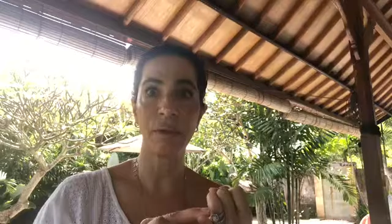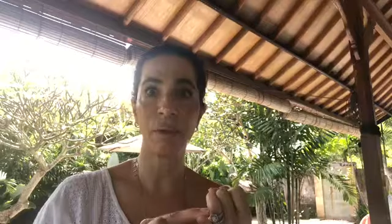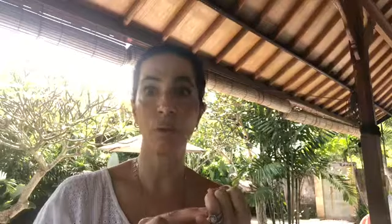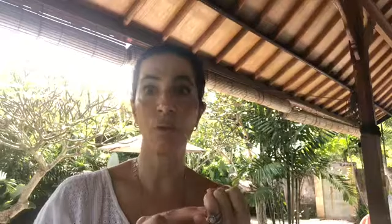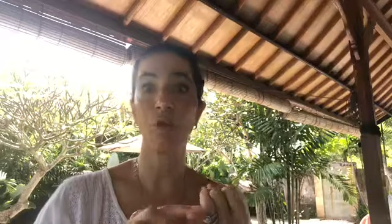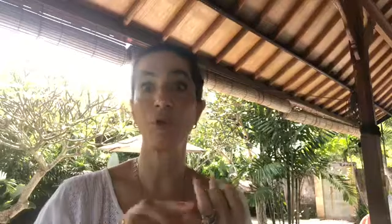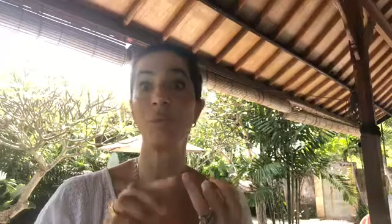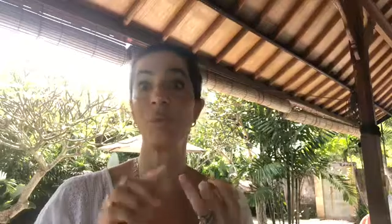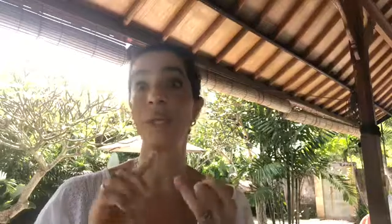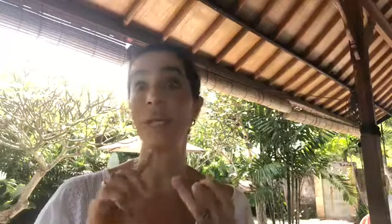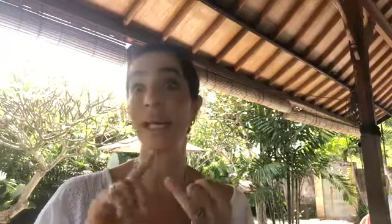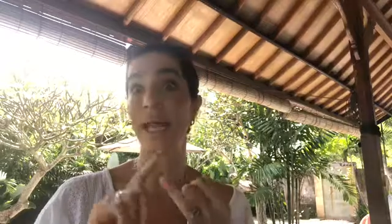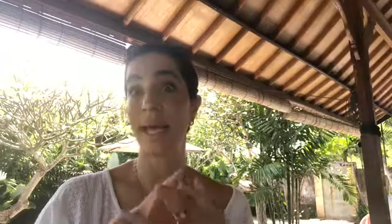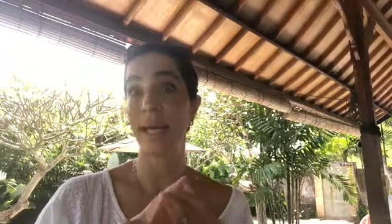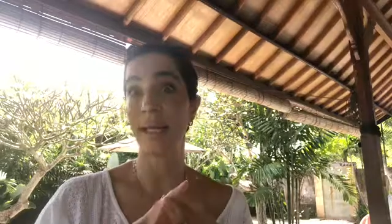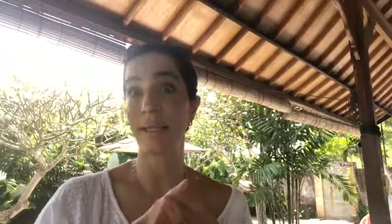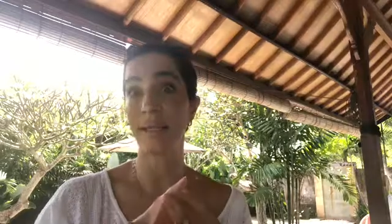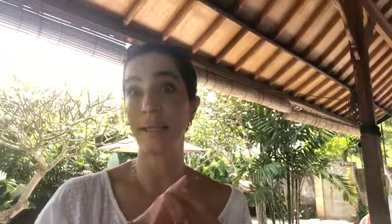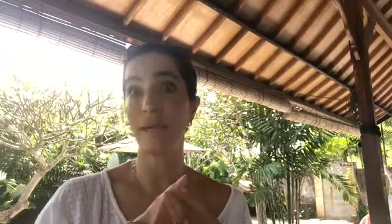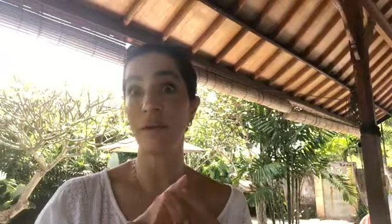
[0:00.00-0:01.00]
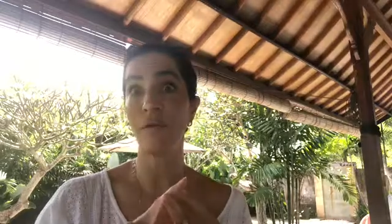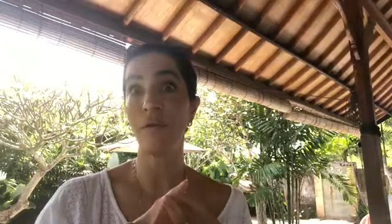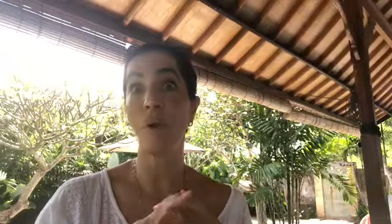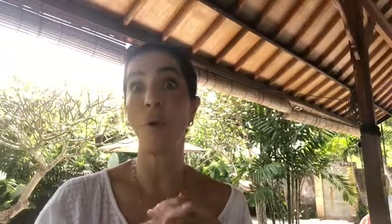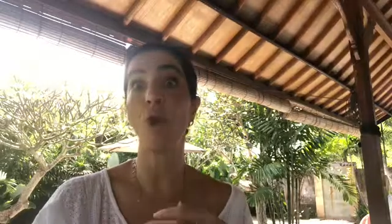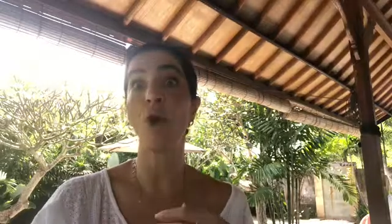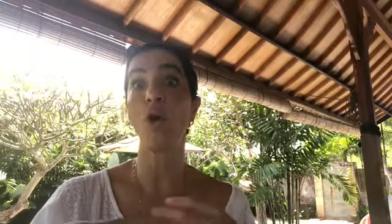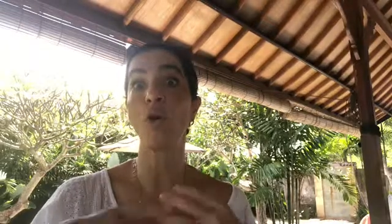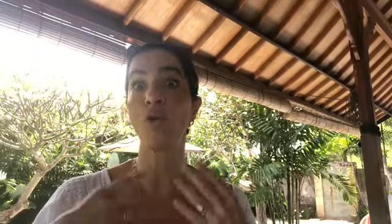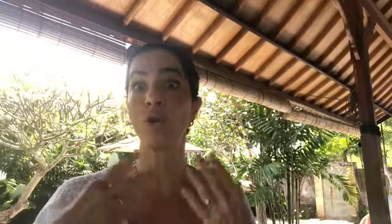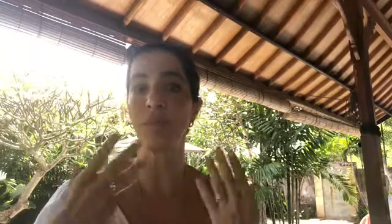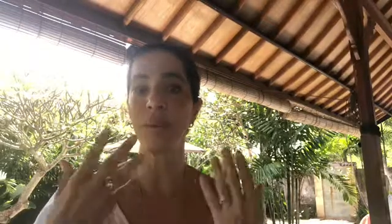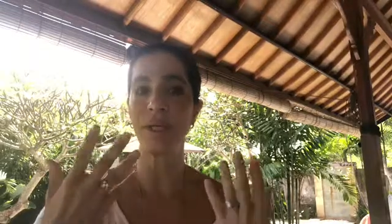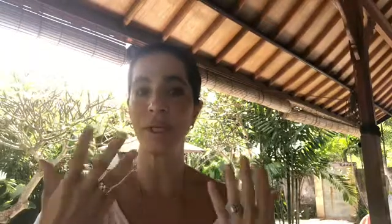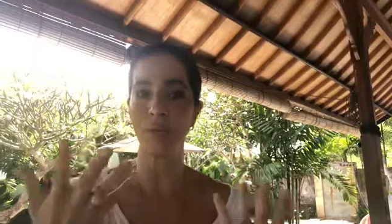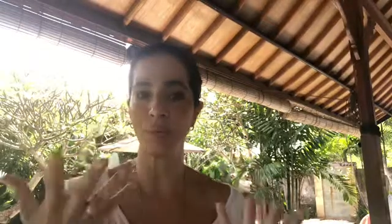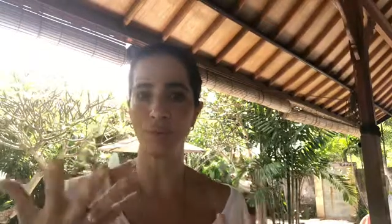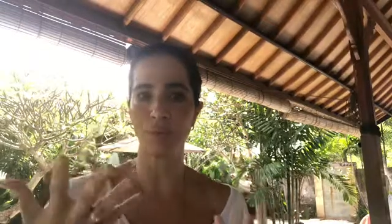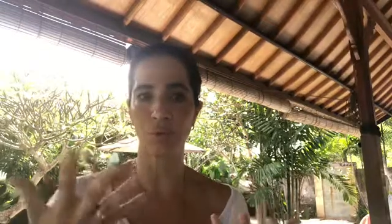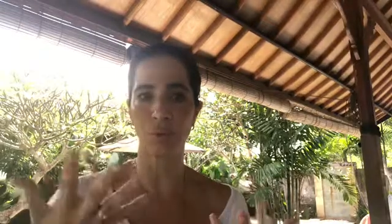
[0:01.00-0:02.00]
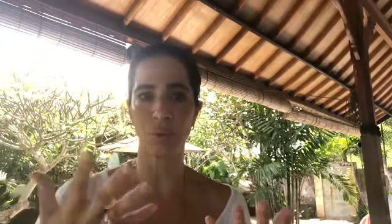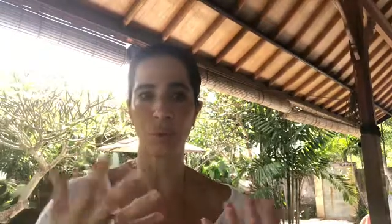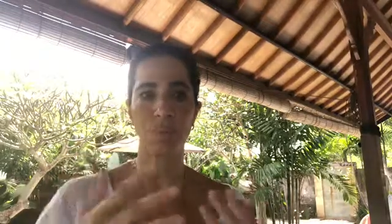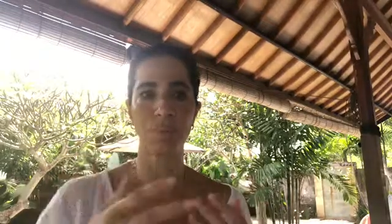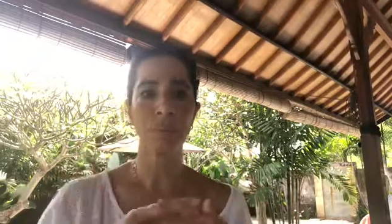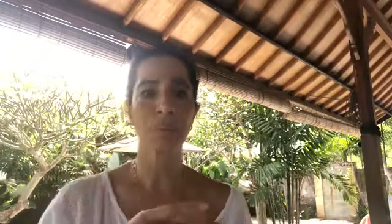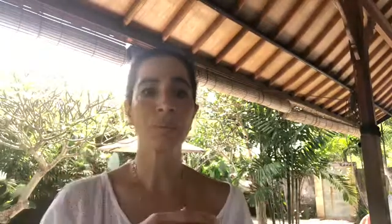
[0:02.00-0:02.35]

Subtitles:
could be negative, or could be neutral.